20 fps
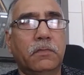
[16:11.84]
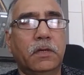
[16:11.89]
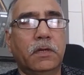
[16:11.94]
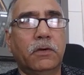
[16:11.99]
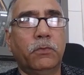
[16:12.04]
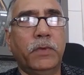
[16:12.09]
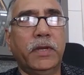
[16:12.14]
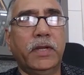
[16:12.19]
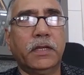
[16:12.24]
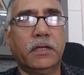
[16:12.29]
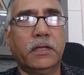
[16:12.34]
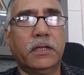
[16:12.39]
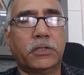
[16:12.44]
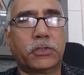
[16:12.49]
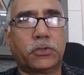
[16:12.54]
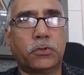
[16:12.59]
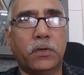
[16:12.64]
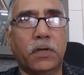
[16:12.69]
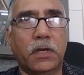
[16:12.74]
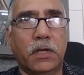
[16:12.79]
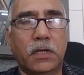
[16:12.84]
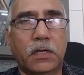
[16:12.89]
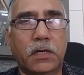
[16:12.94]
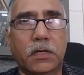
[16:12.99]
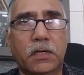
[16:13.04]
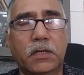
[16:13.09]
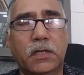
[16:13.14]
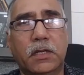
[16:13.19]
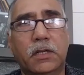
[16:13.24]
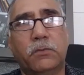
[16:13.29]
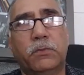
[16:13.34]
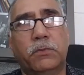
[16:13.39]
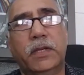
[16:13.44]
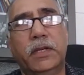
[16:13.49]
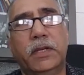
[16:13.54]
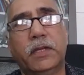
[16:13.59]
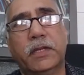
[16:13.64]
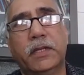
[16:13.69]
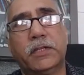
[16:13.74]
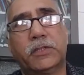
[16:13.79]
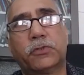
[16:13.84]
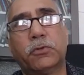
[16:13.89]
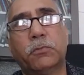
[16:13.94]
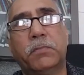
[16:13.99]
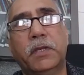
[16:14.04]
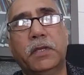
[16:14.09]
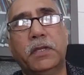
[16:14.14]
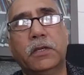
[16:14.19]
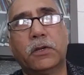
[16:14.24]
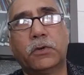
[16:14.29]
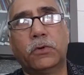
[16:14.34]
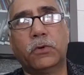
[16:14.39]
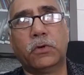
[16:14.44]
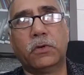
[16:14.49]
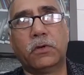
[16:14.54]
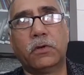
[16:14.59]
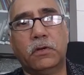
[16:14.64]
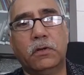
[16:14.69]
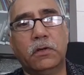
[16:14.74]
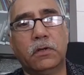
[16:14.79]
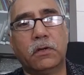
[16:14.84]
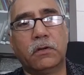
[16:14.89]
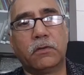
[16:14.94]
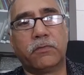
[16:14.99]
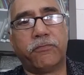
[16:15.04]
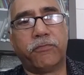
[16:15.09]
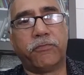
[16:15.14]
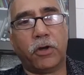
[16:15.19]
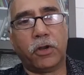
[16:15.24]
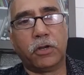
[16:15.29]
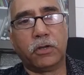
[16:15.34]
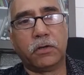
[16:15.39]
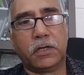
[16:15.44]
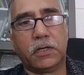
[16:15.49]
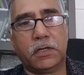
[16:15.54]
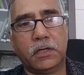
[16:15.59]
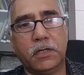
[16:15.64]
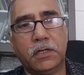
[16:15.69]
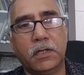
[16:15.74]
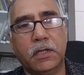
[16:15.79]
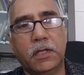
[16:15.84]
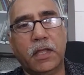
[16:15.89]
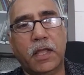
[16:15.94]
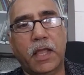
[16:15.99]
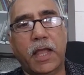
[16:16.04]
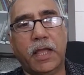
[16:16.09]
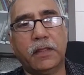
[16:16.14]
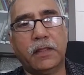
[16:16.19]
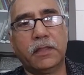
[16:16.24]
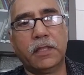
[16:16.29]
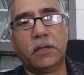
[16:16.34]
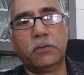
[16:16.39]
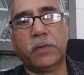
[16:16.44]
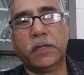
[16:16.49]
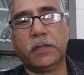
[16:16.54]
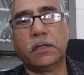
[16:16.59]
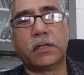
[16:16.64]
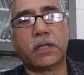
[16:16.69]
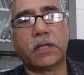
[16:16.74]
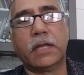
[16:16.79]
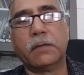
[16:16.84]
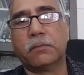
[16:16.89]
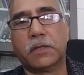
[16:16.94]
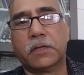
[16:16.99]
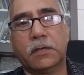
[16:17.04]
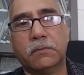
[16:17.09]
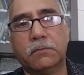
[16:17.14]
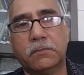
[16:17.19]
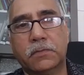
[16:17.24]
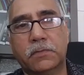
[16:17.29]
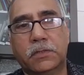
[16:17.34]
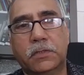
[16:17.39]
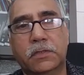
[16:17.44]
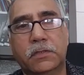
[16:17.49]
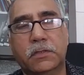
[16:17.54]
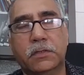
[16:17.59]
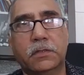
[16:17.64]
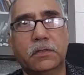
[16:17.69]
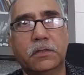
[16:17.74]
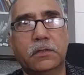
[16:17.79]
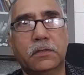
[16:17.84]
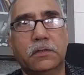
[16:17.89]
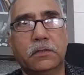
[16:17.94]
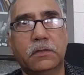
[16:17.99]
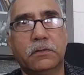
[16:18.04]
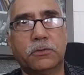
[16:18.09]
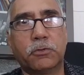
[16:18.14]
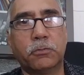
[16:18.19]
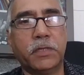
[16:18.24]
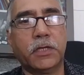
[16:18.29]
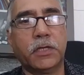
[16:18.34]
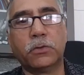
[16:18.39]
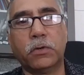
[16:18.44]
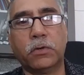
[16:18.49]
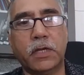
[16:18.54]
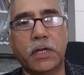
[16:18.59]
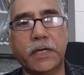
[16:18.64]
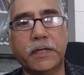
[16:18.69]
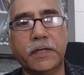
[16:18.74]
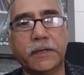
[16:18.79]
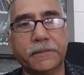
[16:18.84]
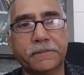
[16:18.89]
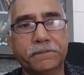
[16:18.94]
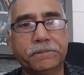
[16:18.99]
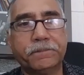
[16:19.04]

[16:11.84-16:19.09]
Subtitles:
willingness to learn, a willingness to be a good follower, and then when the time comes, to be a good leader.